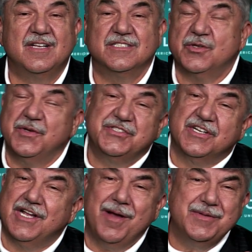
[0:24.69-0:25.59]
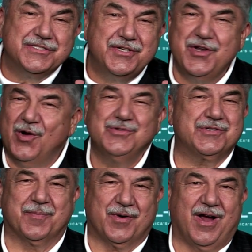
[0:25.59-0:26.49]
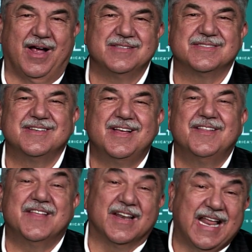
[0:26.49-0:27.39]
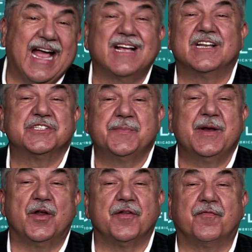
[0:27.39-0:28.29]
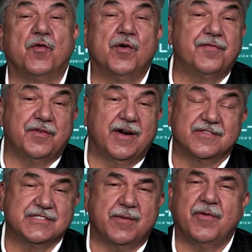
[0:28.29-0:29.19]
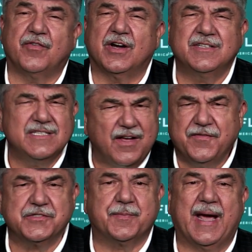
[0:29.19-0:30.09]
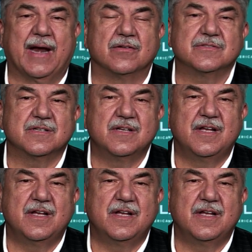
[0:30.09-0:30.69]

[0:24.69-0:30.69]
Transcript: So it should come as no surprise that LCLAA has been on the forefront of some of our toughest battles